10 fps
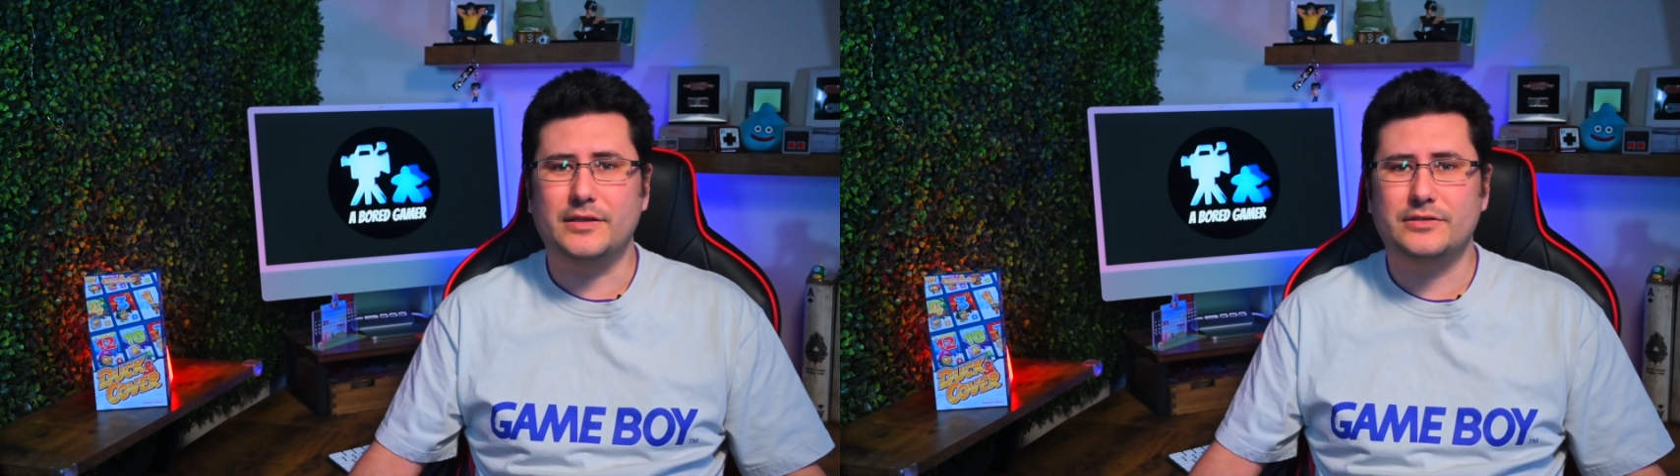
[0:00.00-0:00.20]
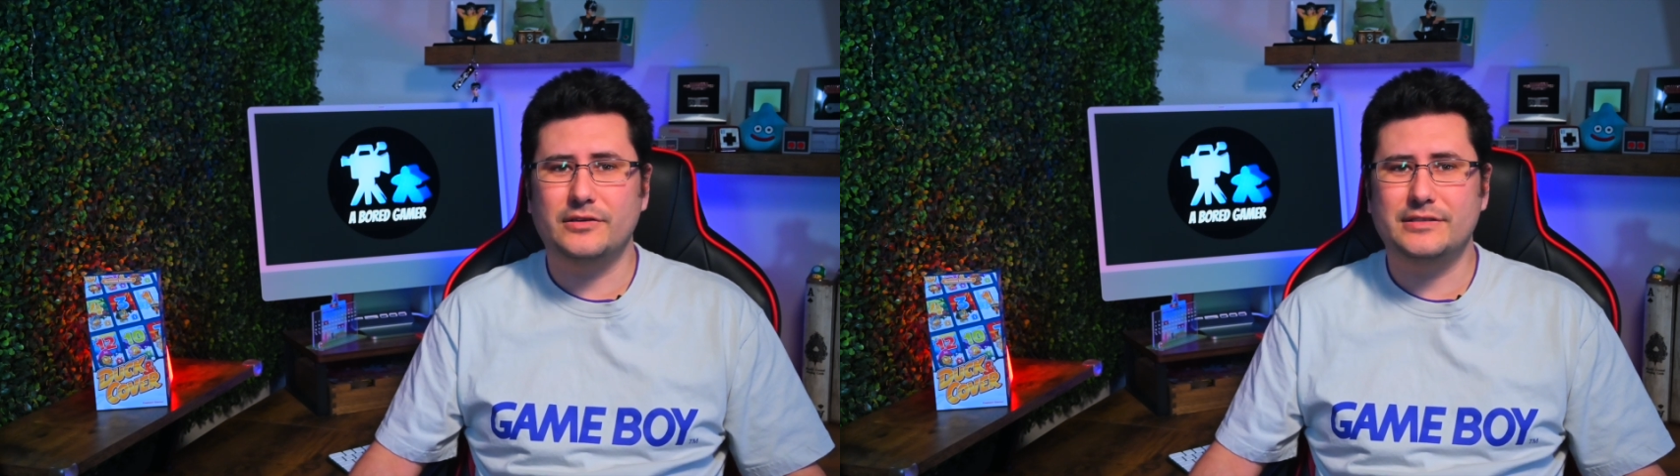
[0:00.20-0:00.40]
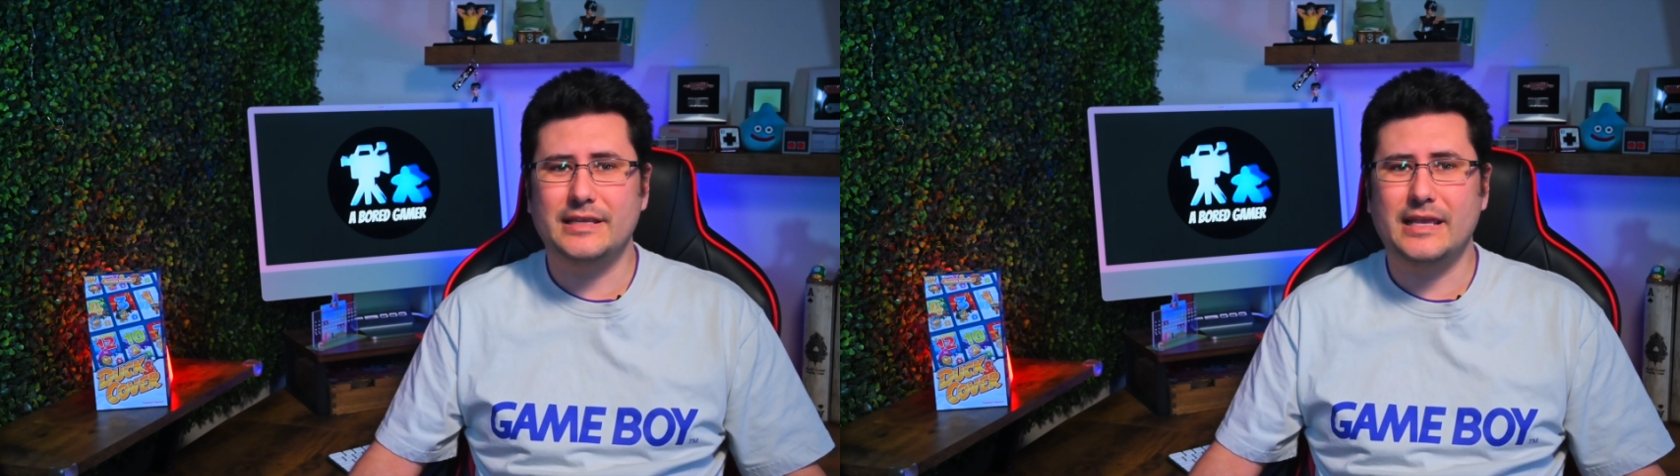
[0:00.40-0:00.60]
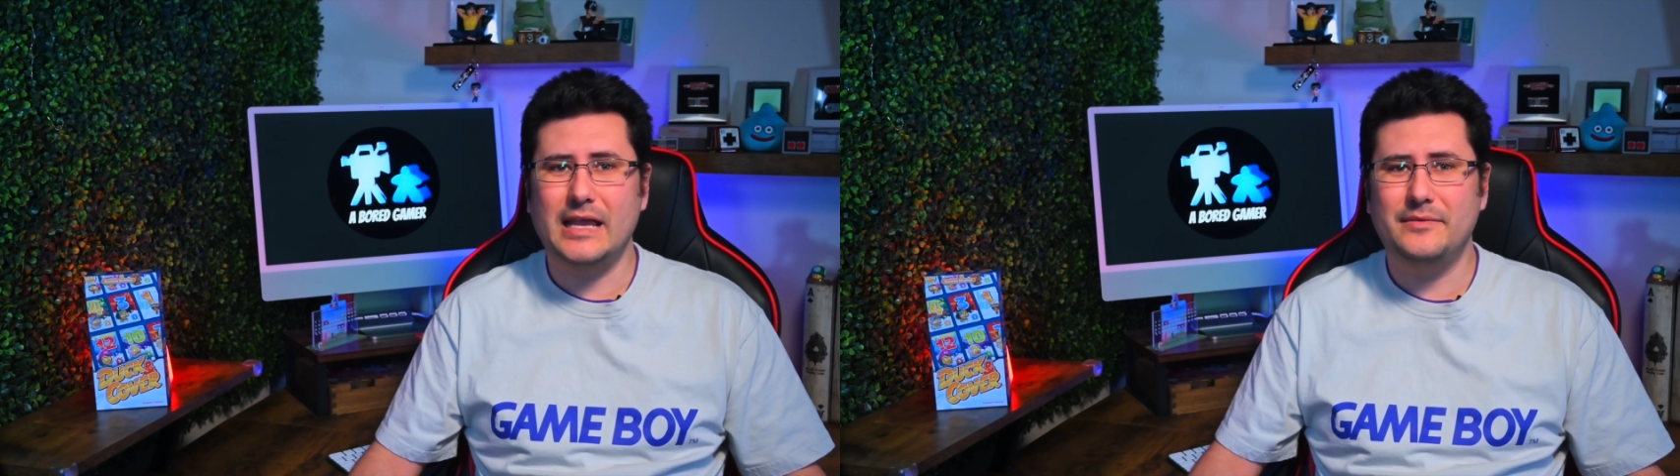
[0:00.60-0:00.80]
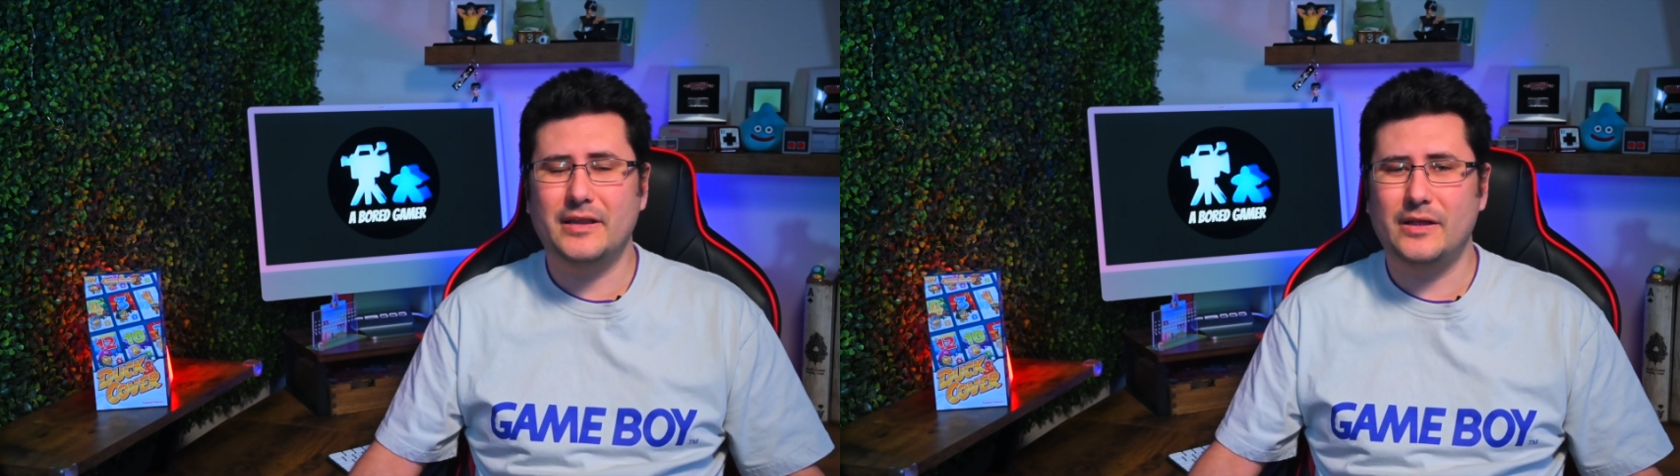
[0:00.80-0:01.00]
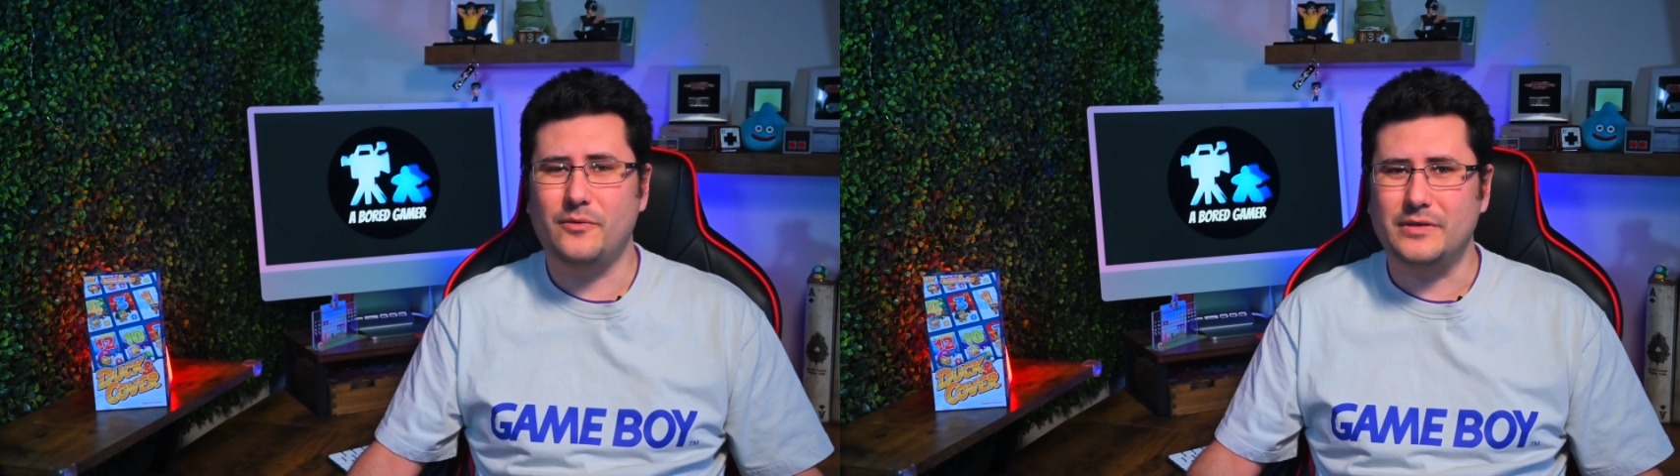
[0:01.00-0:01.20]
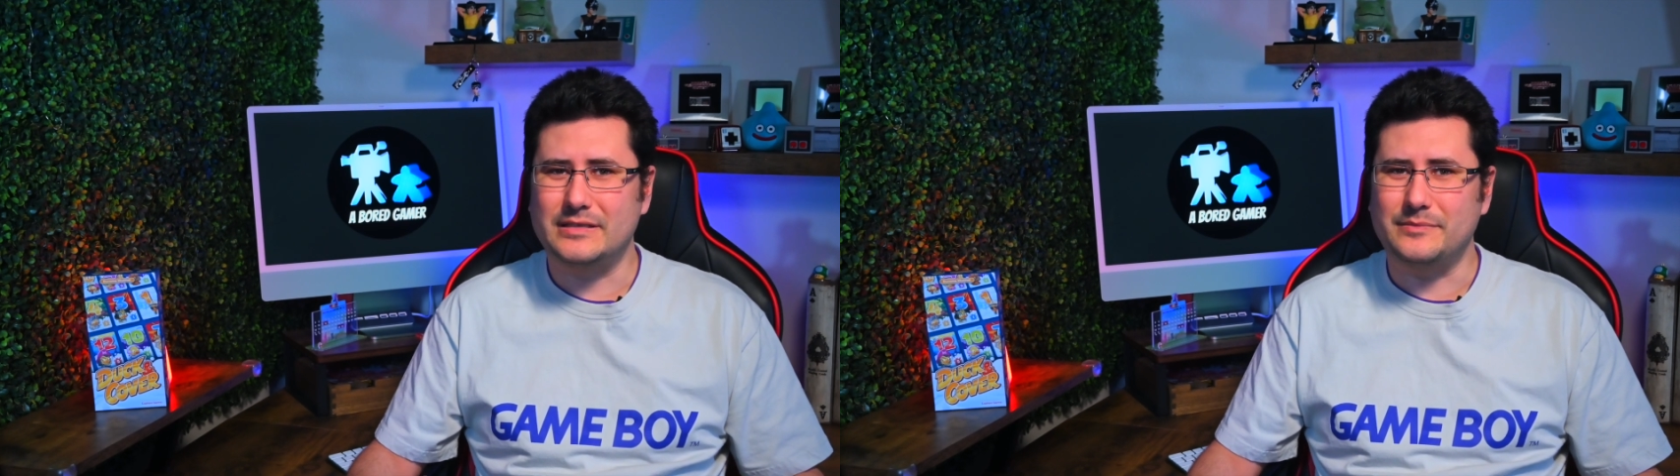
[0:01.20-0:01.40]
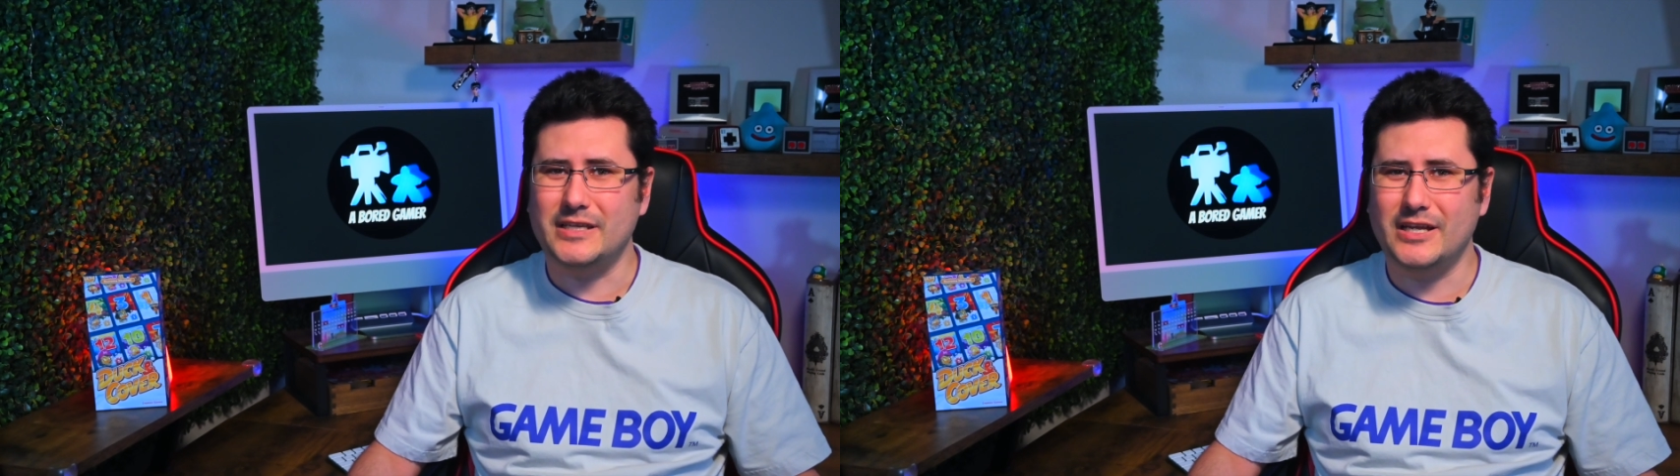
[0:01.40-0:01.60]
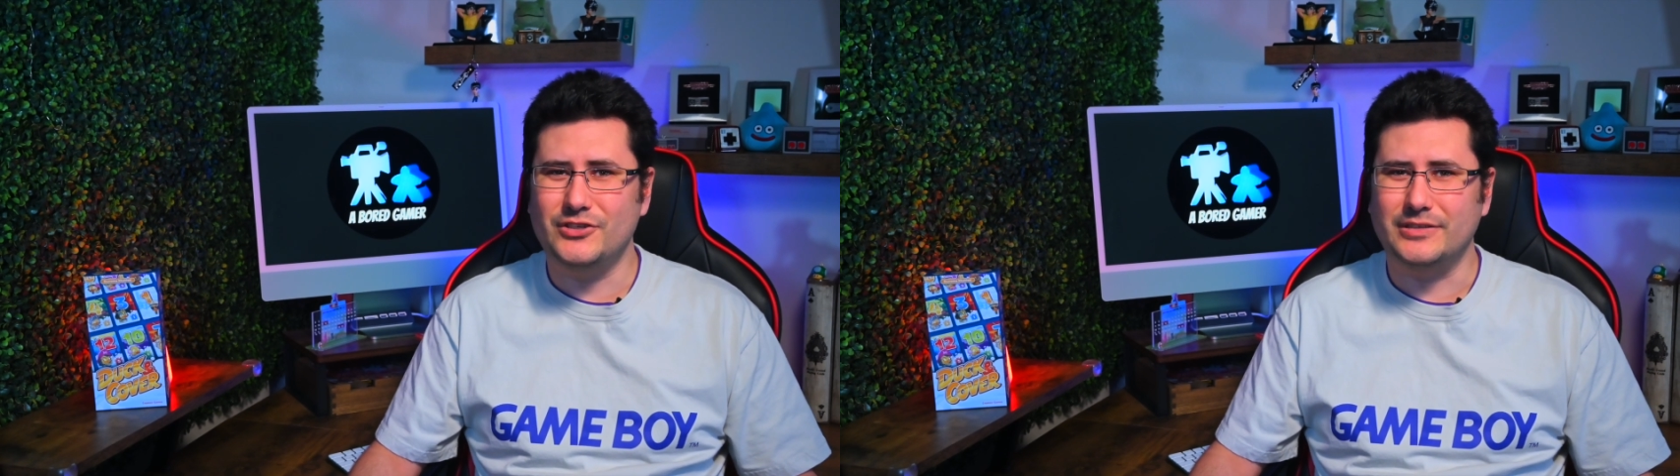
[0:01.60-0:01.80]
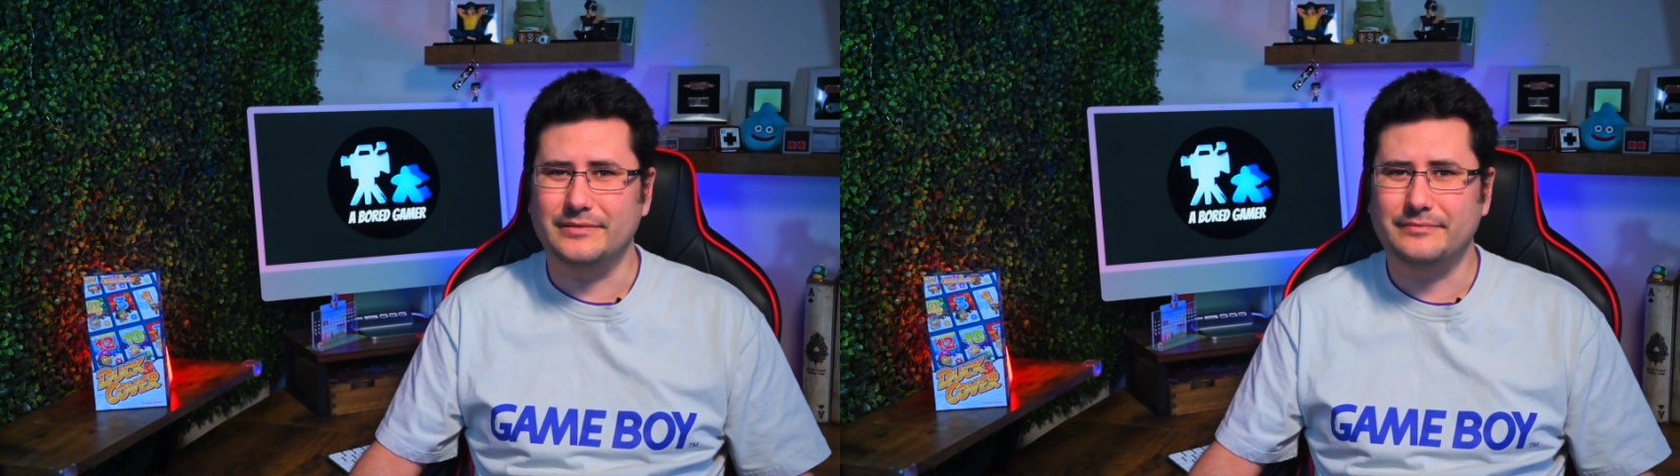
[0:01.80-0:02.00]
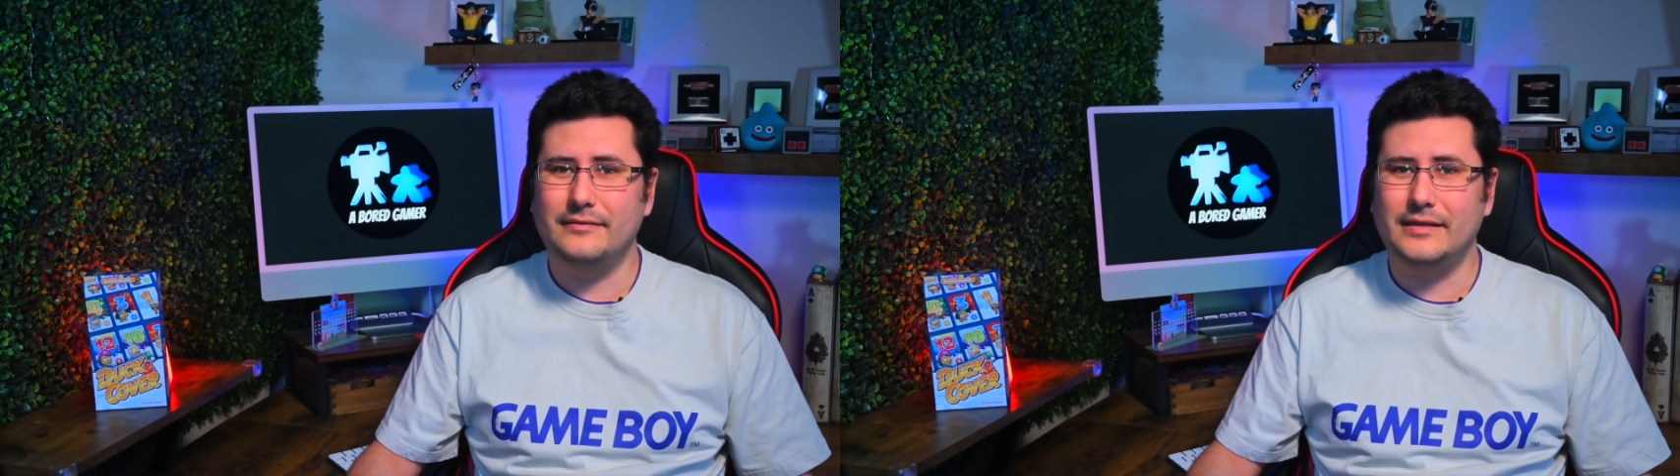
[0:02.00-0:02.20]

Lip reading: starts the game night with some tension.